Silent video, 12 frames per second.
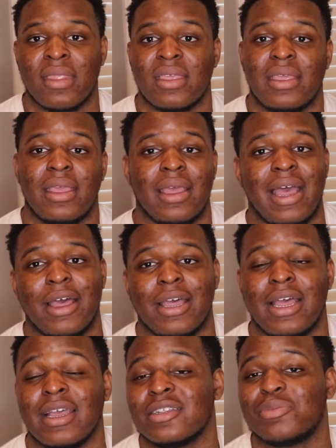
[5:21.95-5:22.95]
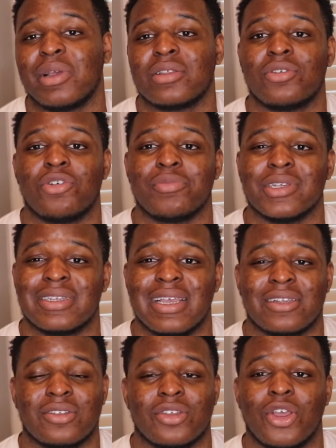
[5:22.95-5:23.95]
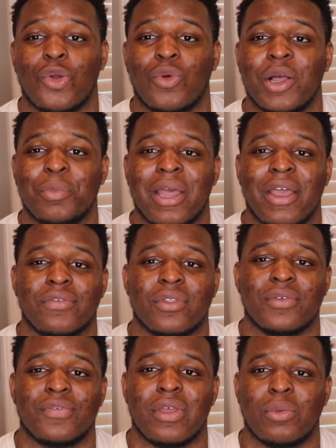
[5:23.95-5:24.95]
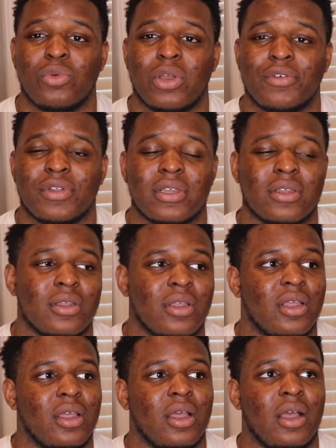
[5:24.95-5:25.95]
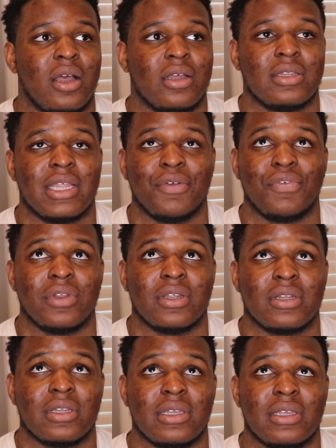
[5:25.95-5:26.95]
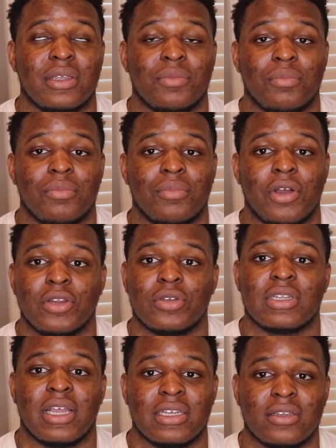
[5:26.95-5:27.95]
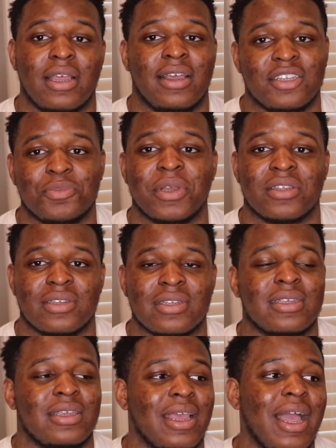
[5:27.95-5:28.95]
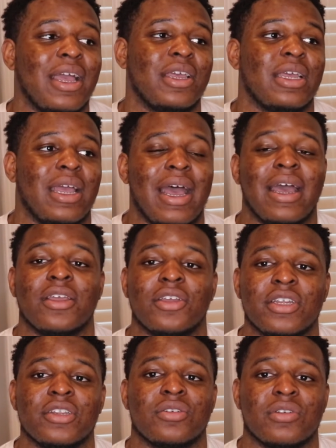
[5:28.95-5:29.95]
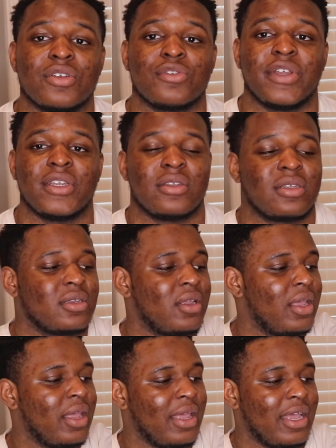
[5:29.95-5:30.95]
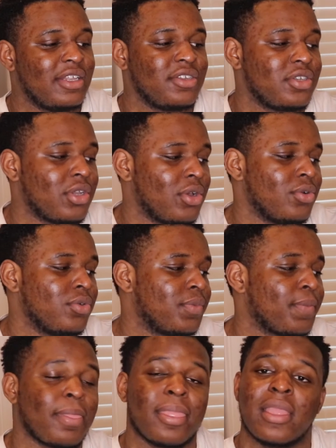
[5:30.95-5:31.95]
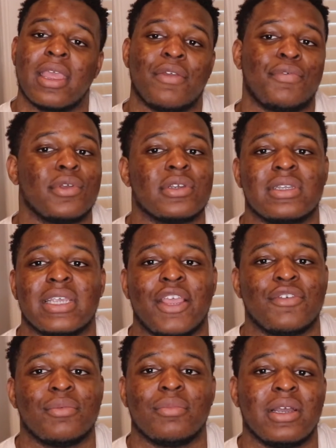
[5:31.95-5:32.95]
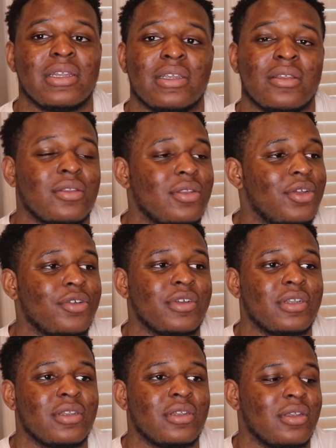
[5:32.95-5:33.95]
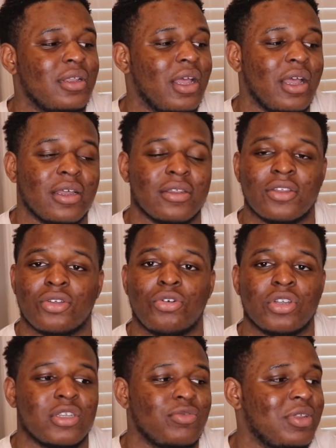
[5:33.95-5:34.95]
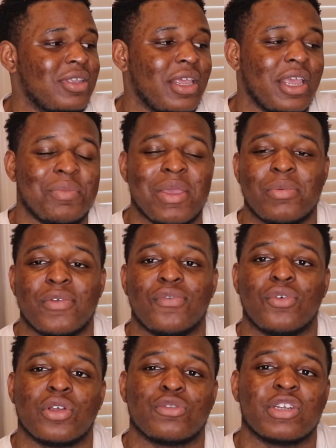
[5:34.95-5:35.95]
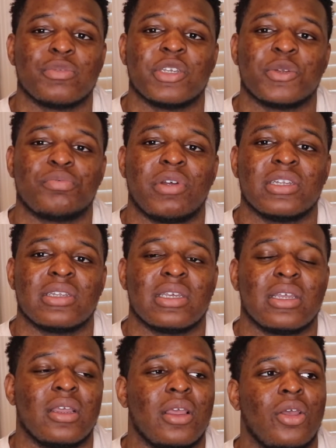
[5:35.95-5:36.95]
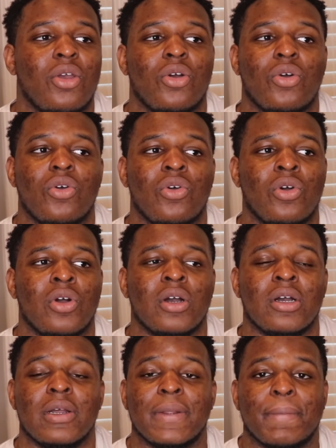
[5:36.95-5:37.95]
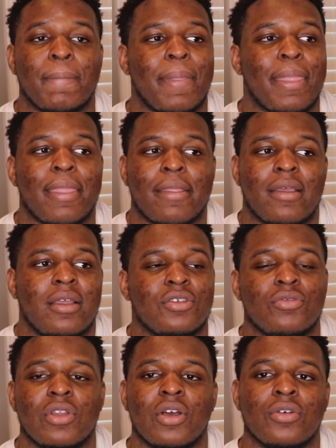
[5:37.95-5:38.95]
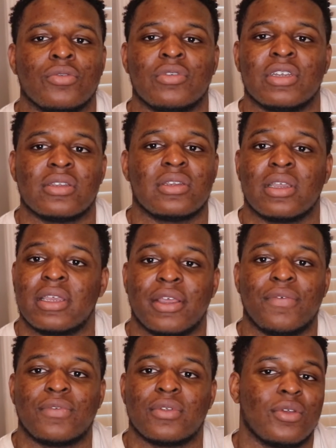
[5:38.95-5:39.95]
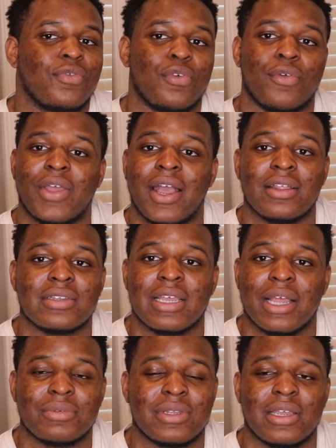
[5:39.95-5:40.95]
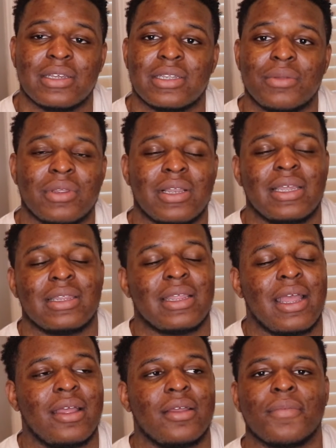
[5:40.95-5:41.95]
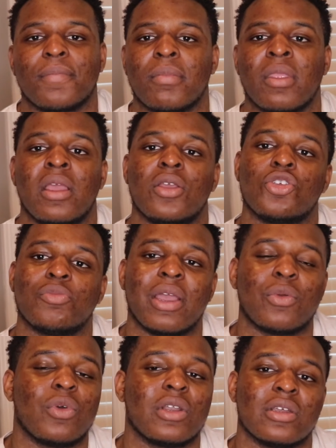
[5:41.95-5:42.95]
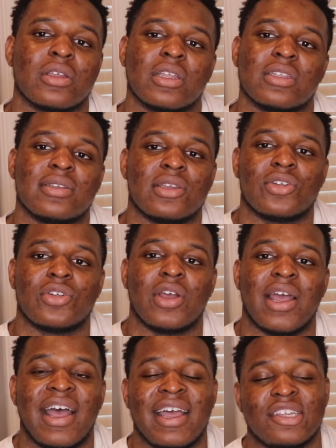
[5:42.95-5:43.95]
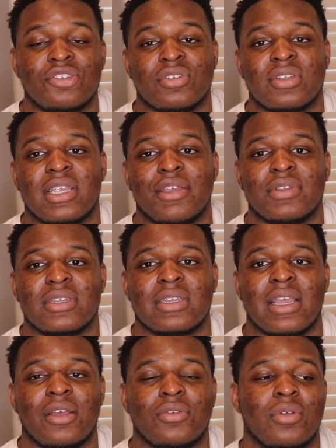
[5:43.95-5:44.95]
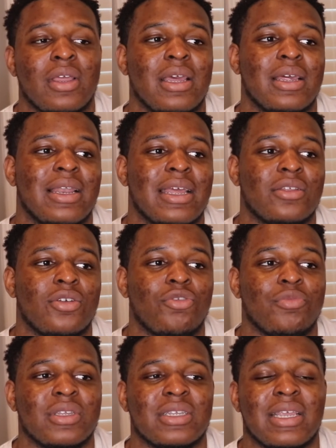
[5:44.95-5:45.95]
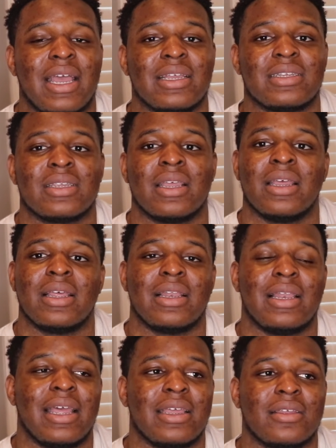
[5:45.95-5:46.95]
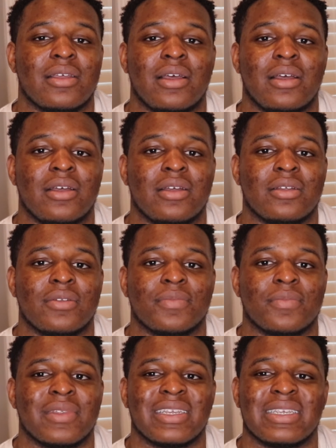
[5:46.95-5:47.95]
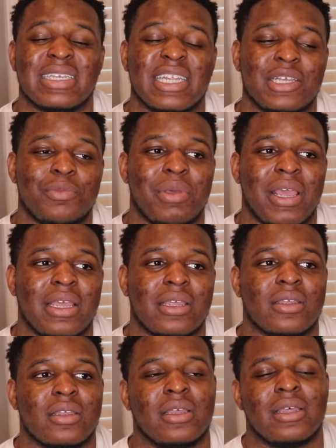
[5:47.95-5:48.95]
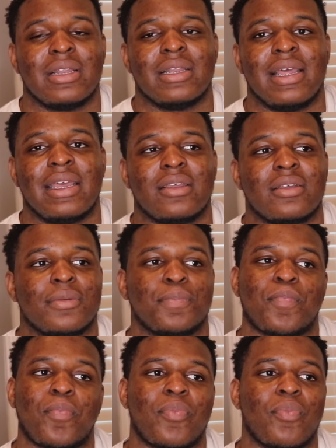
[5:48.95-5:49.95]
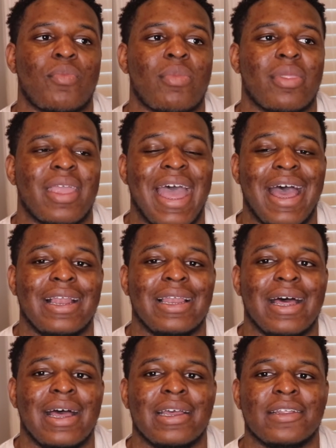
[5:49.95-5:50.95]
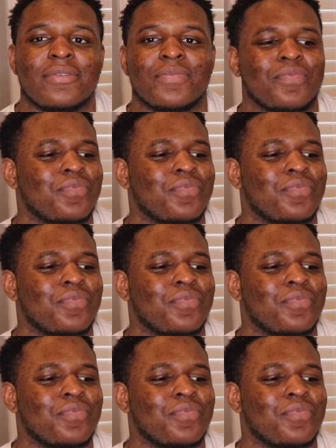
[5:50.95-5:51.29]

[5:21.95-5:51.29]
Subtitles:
yeah, I expect Goldman Sachs to go up after February. Definitely in March, I expect to see higher interest rates. And so if you're saving money during the course of the year, maybe for a Christmas present or, you know, just a gift for Valentine's Day or something like that, you might want to consider a high interest savings account like Goldman Sachs, like Citibank, like Allied,